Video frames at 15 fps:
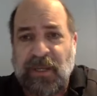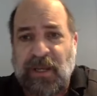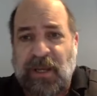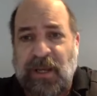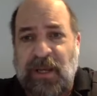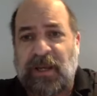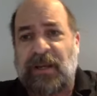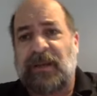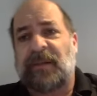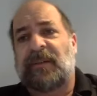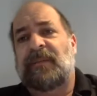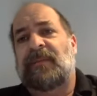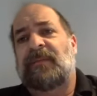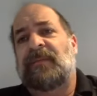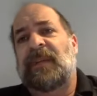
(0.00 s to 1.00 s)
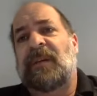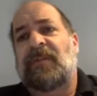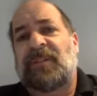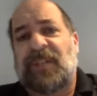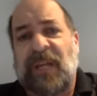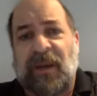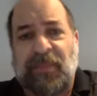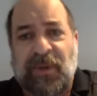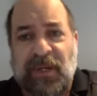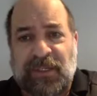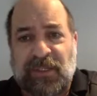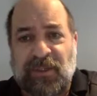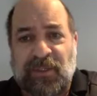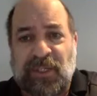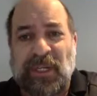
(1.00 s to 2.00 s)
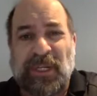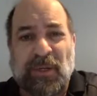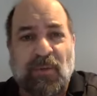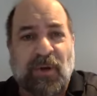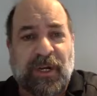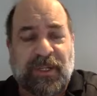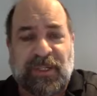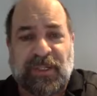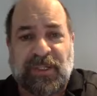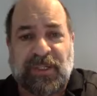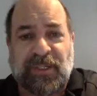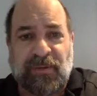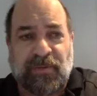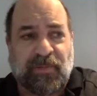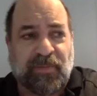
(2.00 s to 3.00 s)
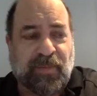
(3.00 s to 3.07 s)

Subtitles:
chatbot solution, and you want to just use